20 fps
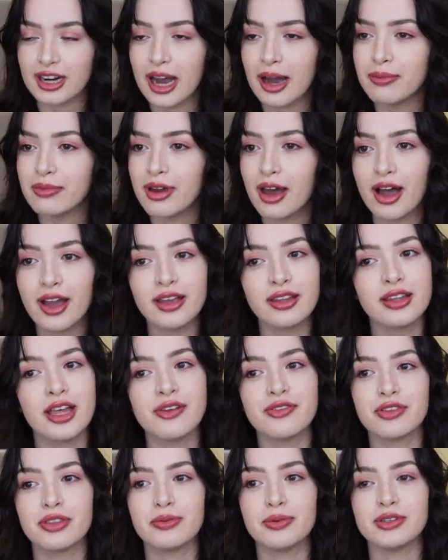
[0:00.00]
I'm not in
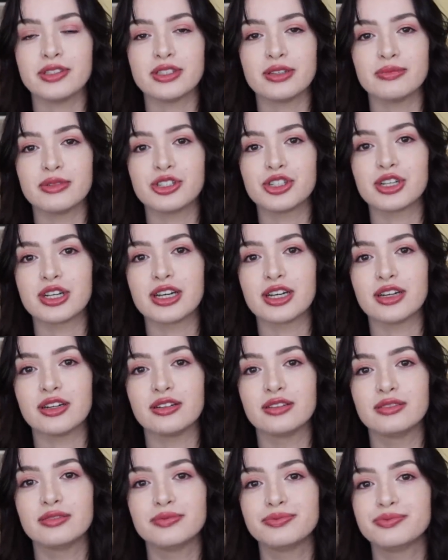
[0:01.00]
love with a pizza machine.